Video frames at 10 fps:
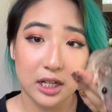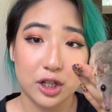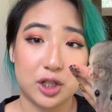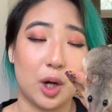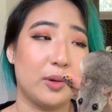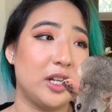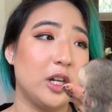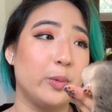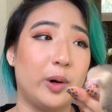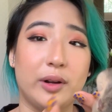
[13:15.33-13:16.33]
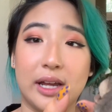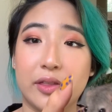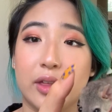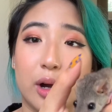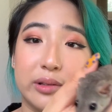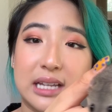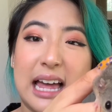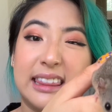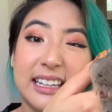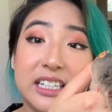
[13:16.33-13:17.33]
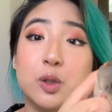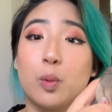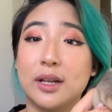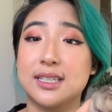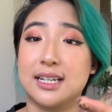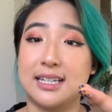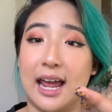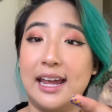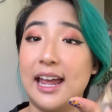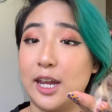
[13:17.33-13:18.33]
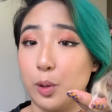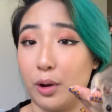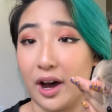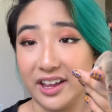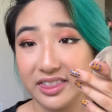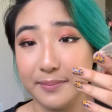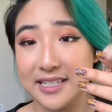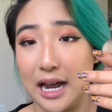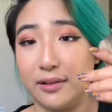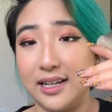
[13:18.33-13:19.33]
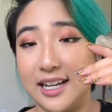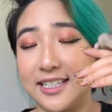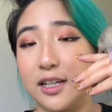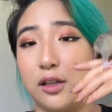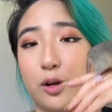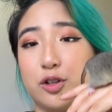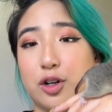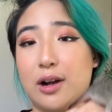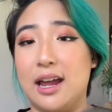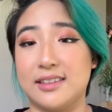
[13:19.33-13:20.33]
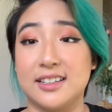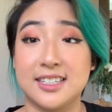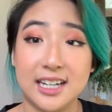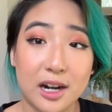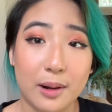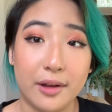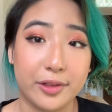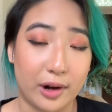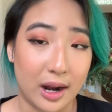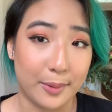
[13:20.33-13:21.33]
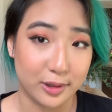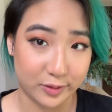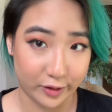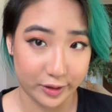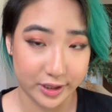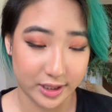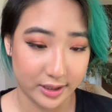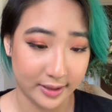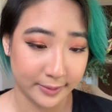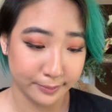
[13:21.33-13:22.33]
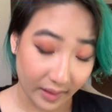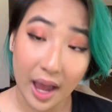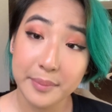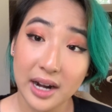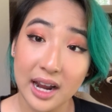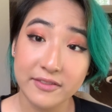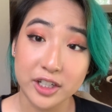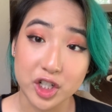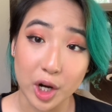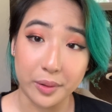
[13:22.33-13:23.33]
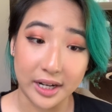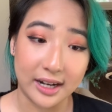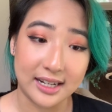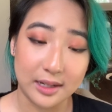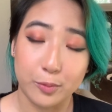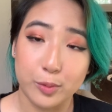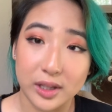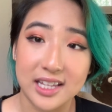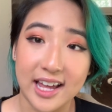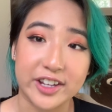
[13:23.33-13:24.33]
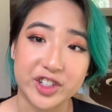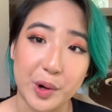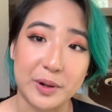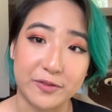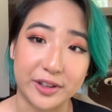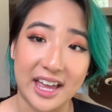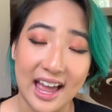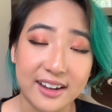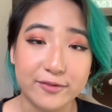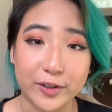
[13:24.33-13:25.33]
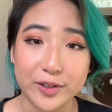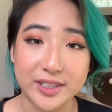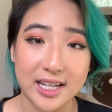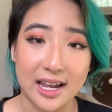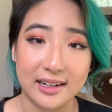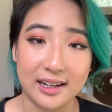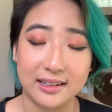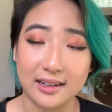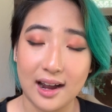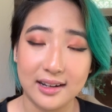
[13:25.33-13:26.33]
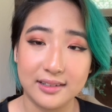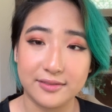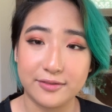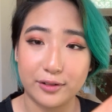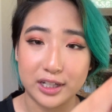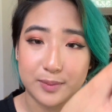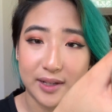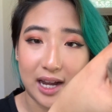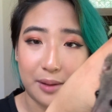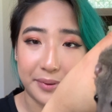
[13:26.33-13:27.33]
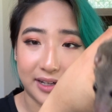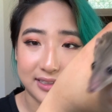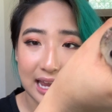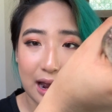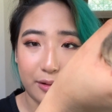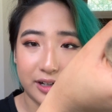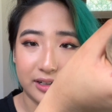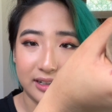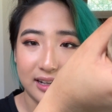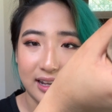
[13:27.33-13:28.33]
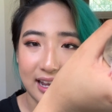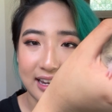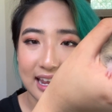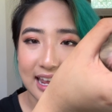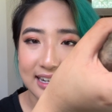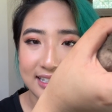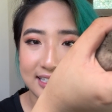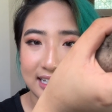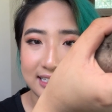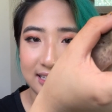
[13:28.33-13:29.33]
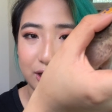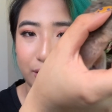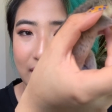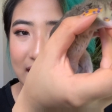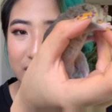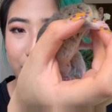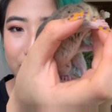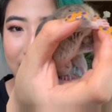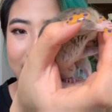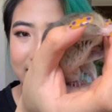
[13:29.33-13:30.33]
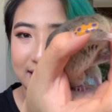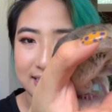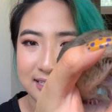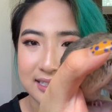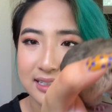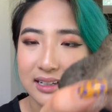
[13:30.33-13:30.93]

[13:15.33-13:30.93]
so he will get those at least once a day, and he will hunt them down in his enclosure and then tear out their eyeballs first. I'm not even joking, he really likes going for the head first, and it kind of freaks me out because how could an innocent little animal like this